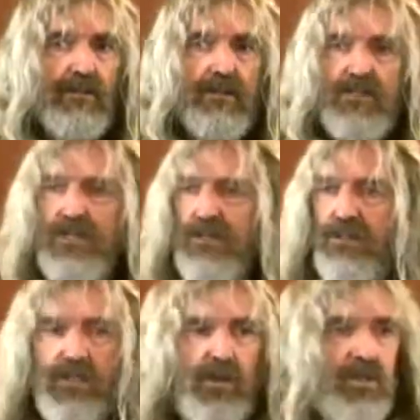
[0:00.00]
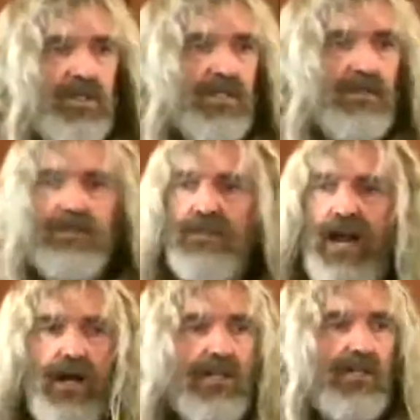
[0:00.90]
They said, there was this
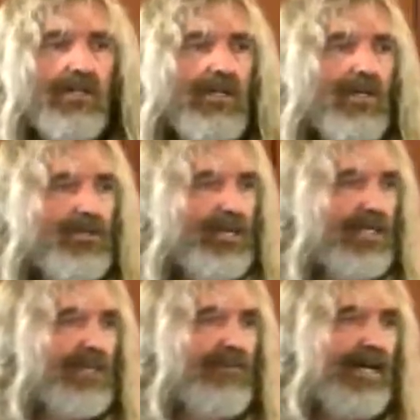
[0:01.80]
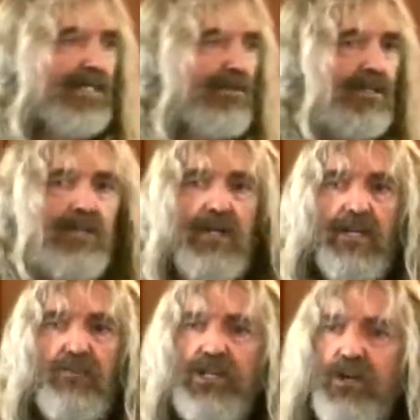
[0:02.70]
character, Jesus of Nazareth,
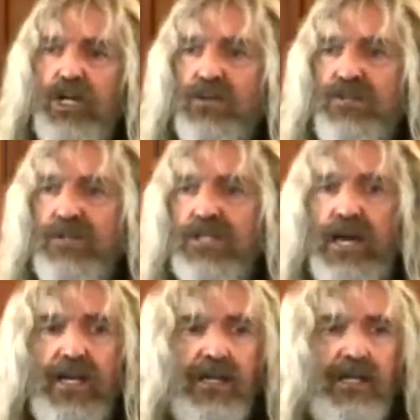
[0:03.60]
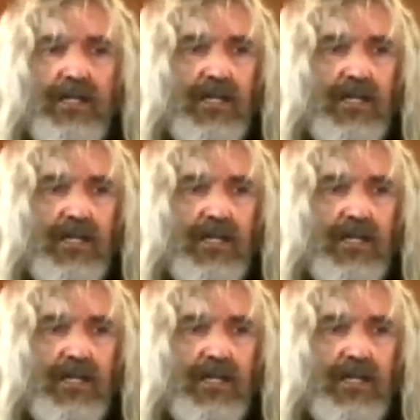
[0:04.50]
and we thought he was the Messiah.